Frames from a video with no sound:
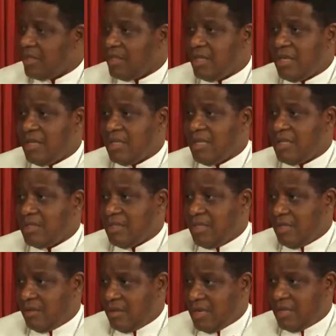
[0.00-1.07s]
and as
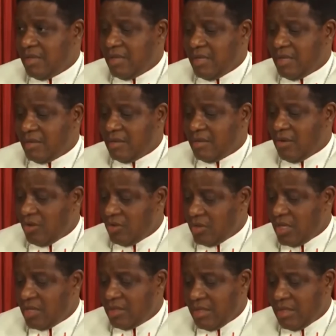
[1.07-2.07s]
their and their cult,